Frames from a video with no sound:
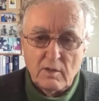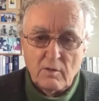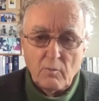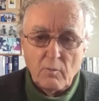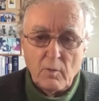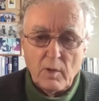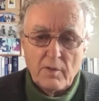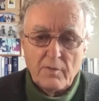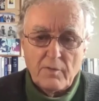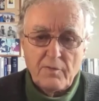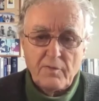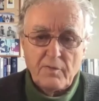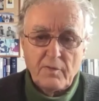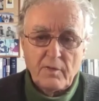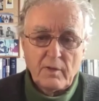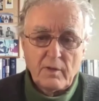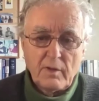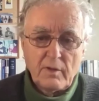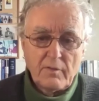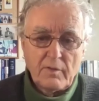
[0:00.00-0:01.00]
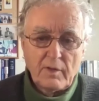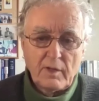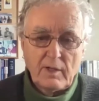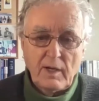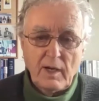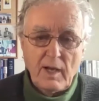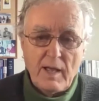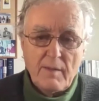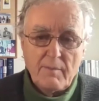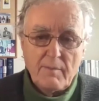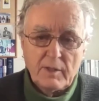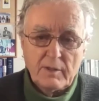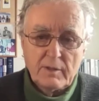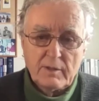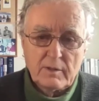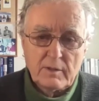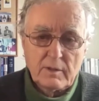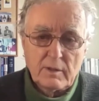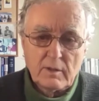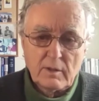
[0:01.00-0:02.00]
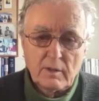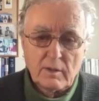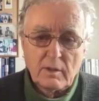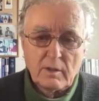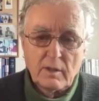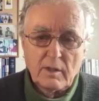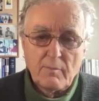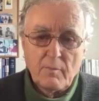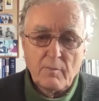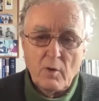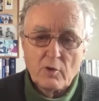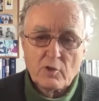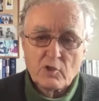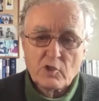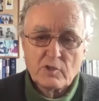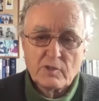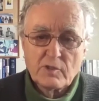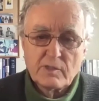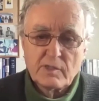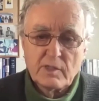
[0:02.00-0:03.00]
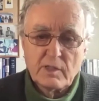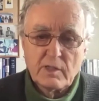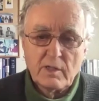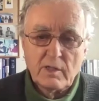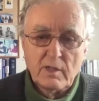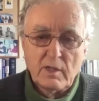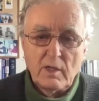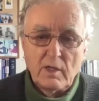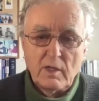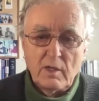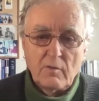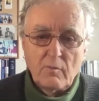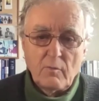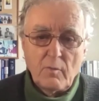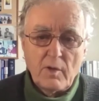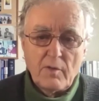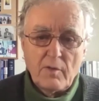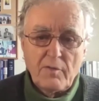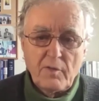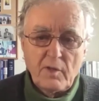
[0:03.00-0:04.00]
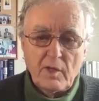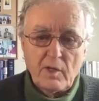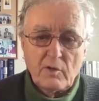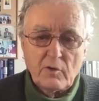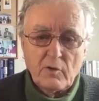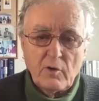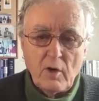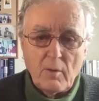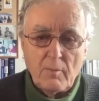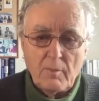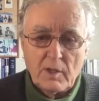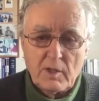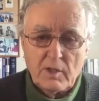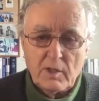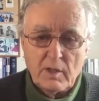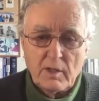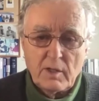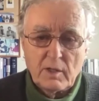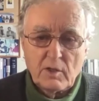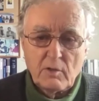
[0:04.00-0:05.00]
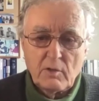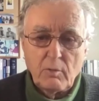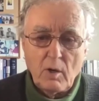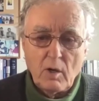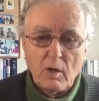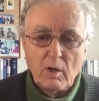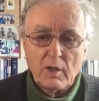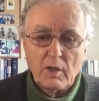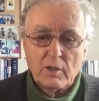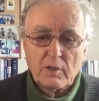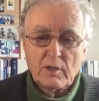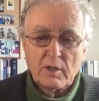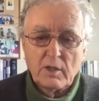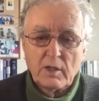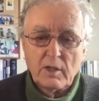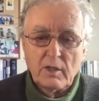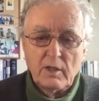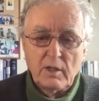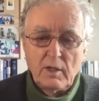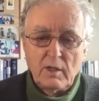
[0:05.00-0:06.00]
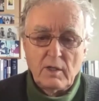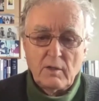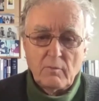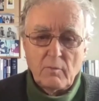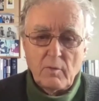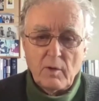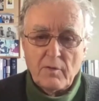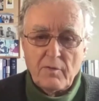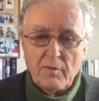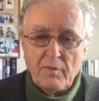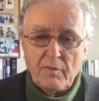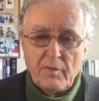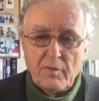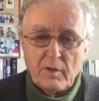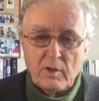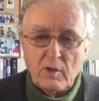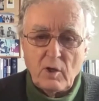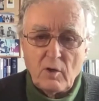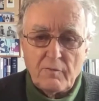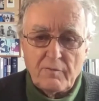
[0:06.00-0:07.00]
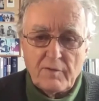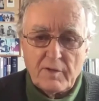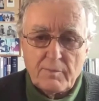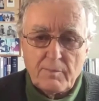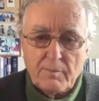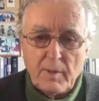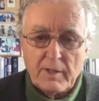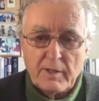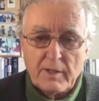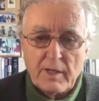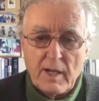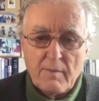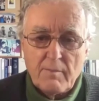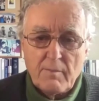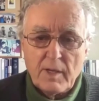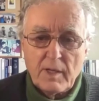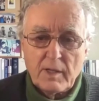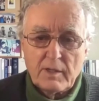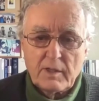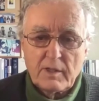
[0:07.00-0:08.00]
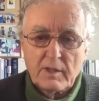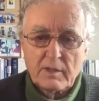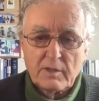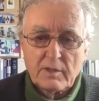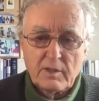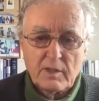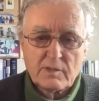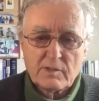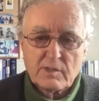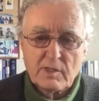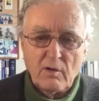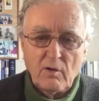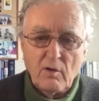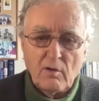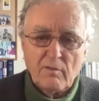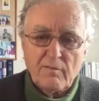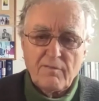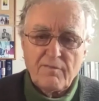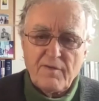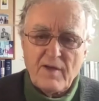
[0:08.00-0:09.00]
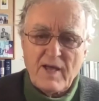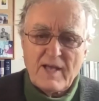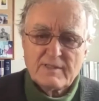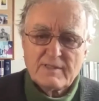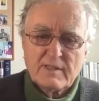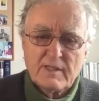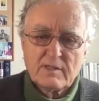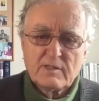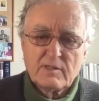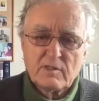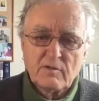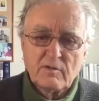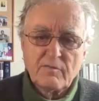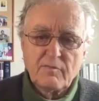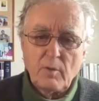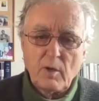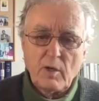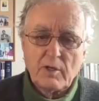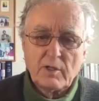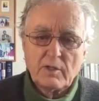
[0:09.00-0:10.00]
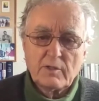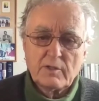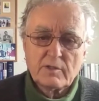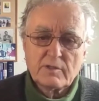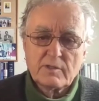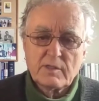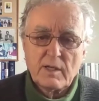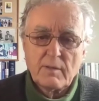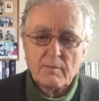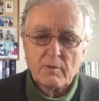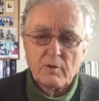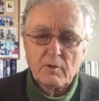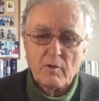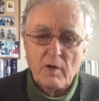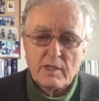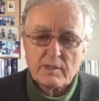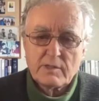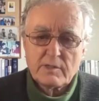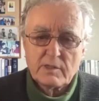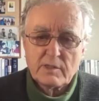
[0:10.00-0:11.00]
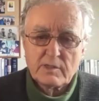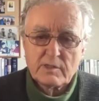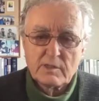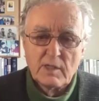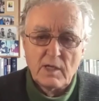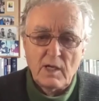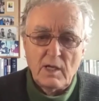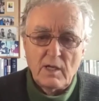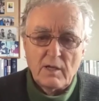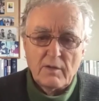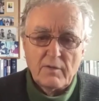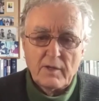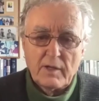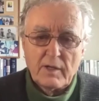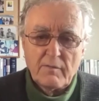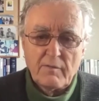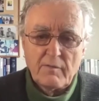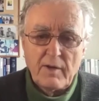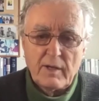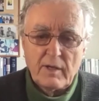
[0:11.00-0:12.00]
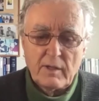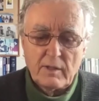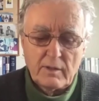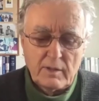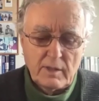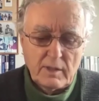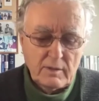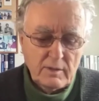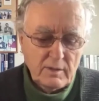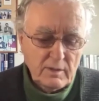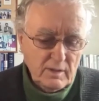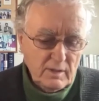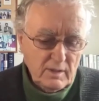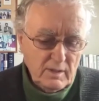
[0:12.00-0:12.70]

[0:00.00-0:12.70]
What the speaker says: with the climate emergency, with economic inequality, with the COVID pandemic. These are all facets of one and the same crisis that